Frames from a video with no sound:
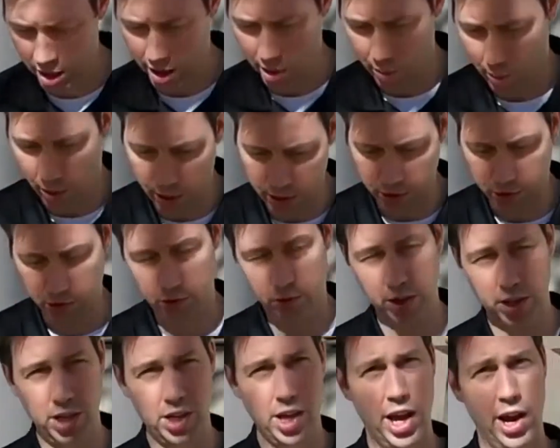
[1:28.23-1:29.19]
And one of the
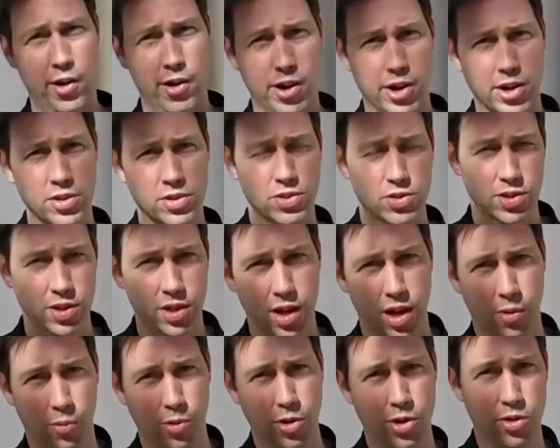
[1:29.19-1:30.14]
tricky areas
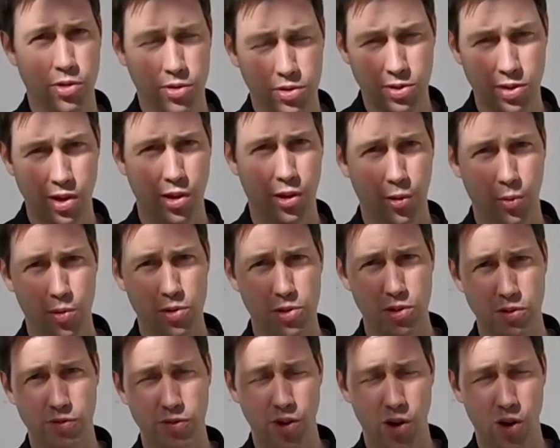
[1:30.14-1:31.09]
when you're installing
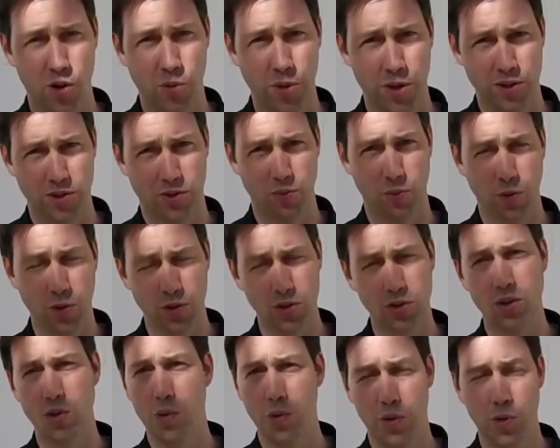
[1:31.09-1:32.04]
rigid foam is what
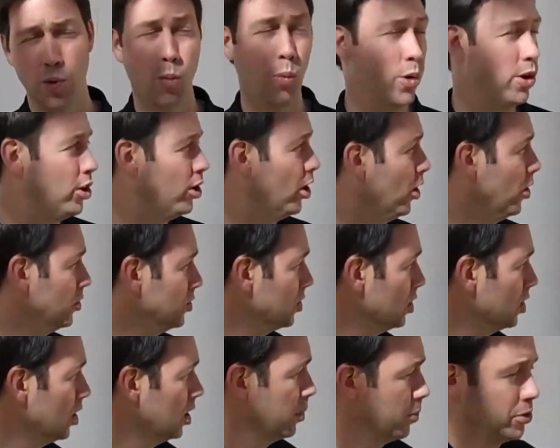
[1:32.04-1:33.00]
to do with your windows.
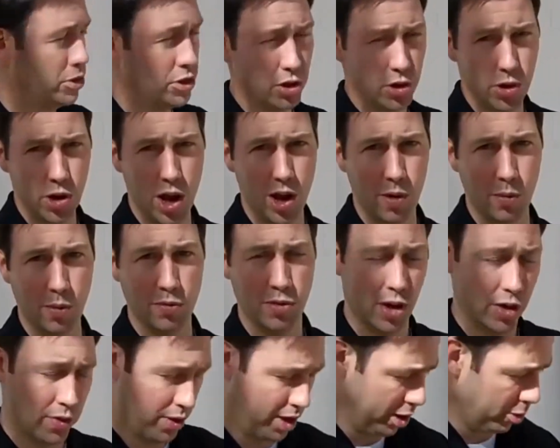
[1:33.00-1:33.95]
Let me show you how we've done